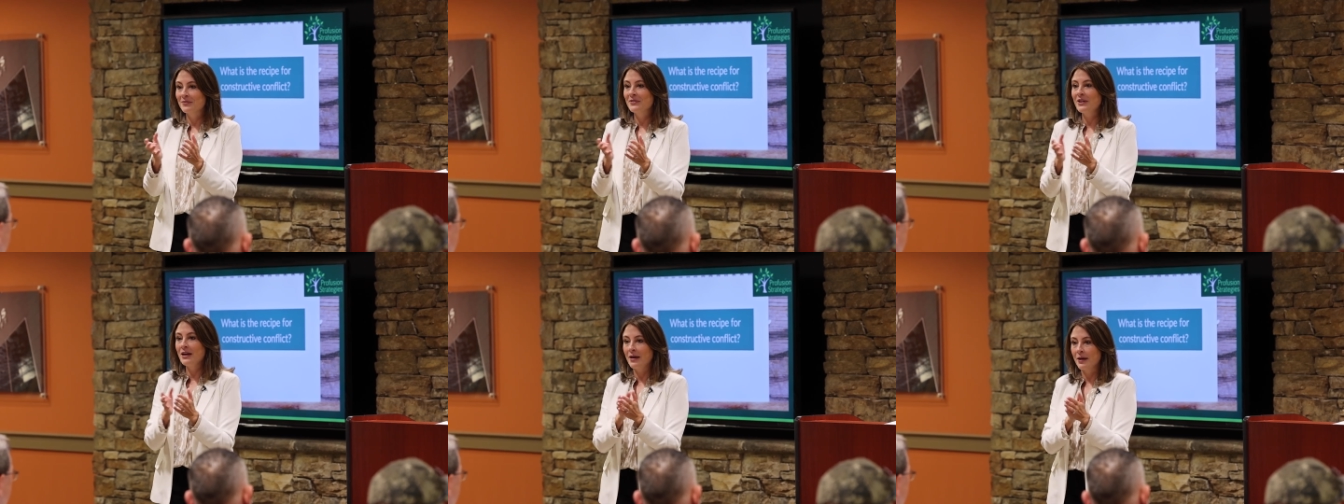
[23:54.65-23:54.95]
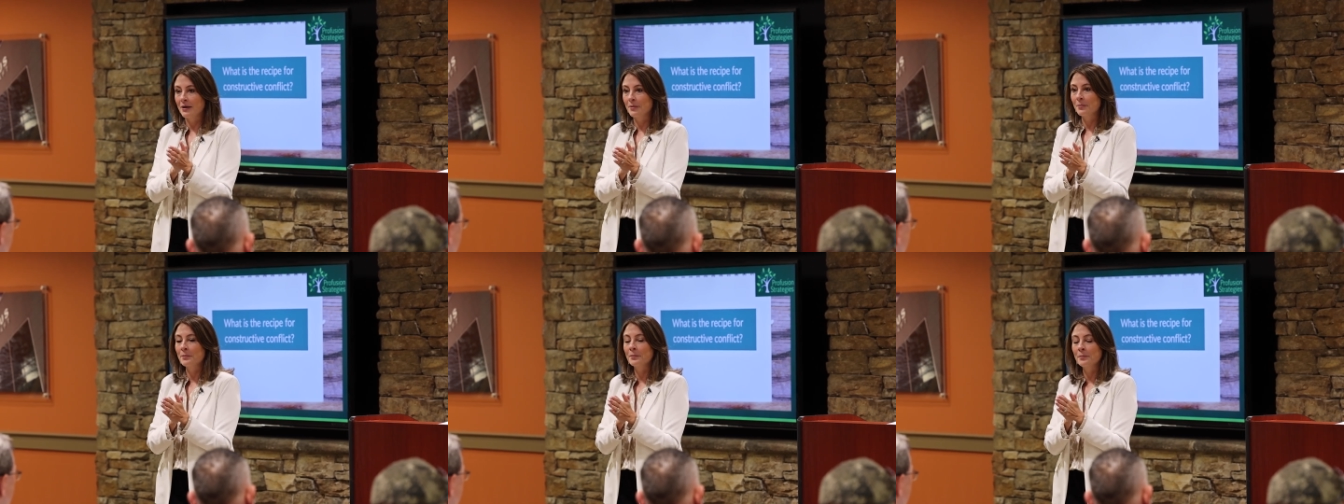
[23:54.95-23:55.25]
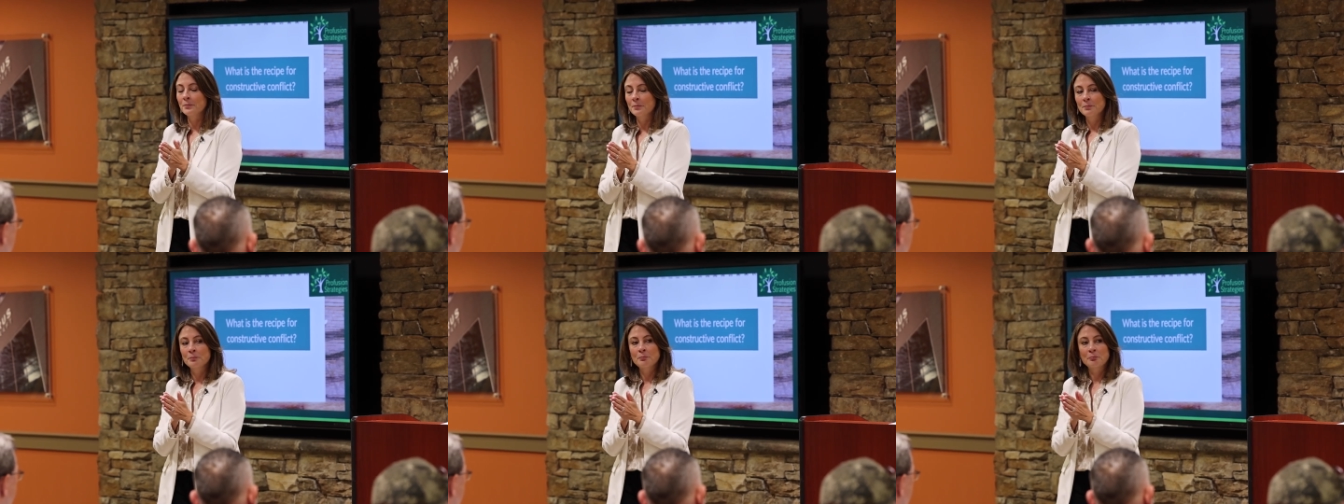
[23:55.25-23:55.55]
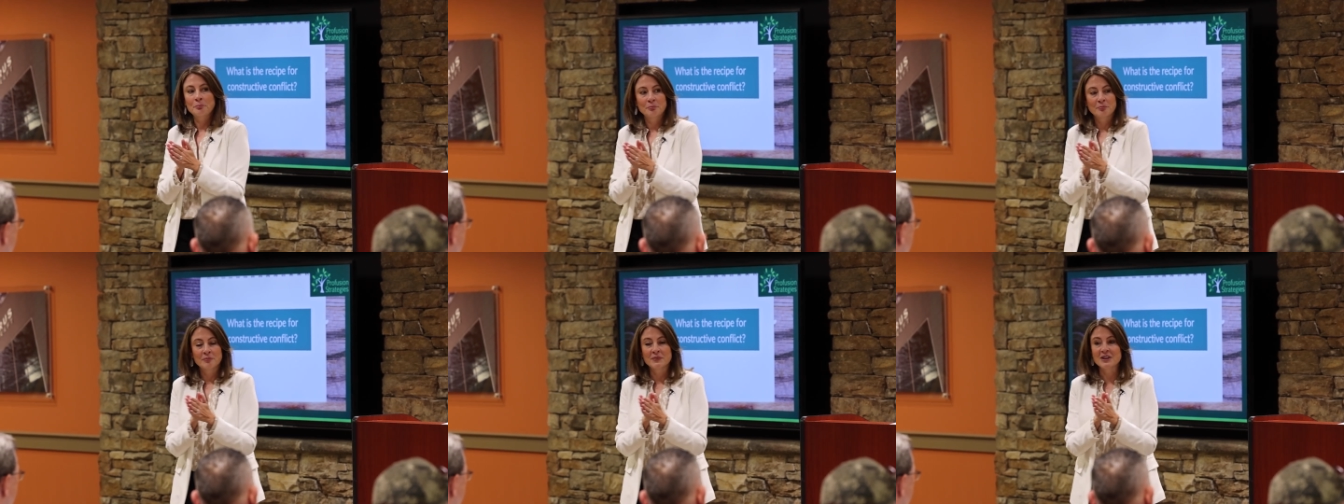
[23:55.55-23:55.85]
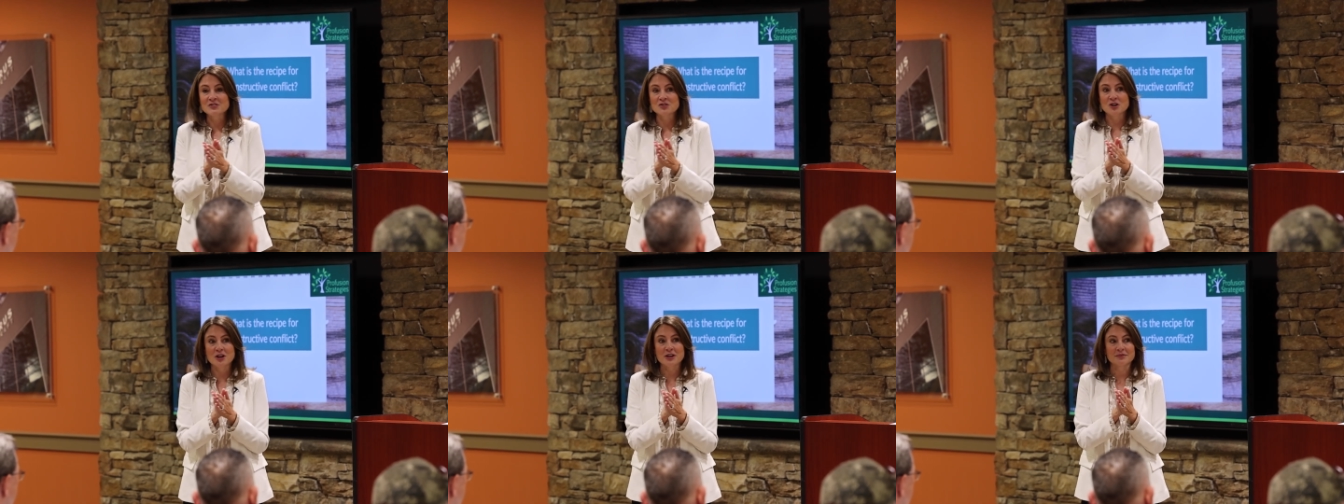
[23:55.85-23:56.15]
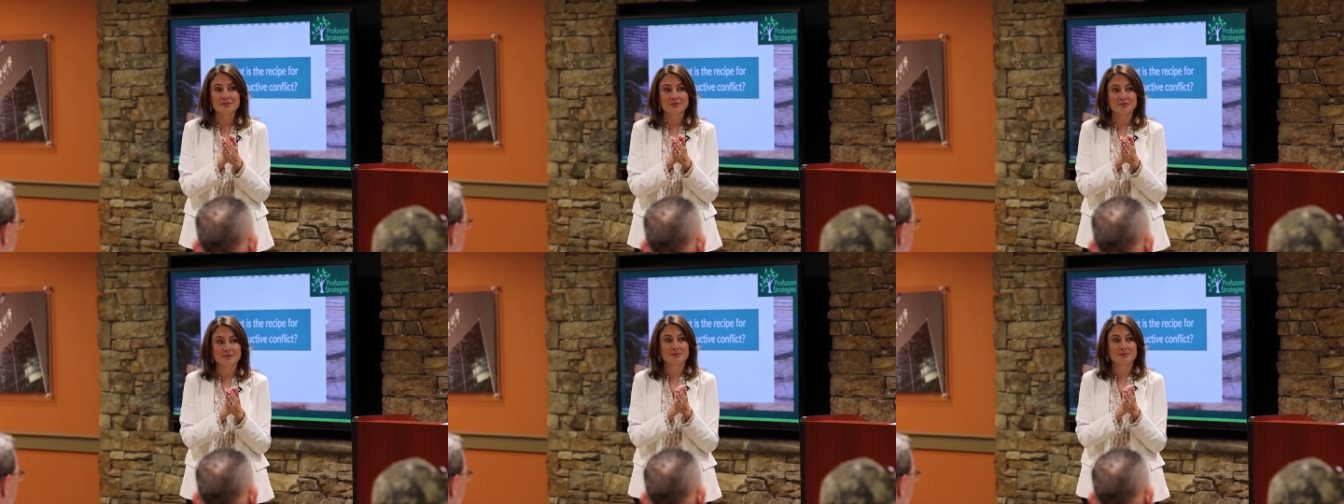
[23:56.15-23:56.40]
Yeah, that's great.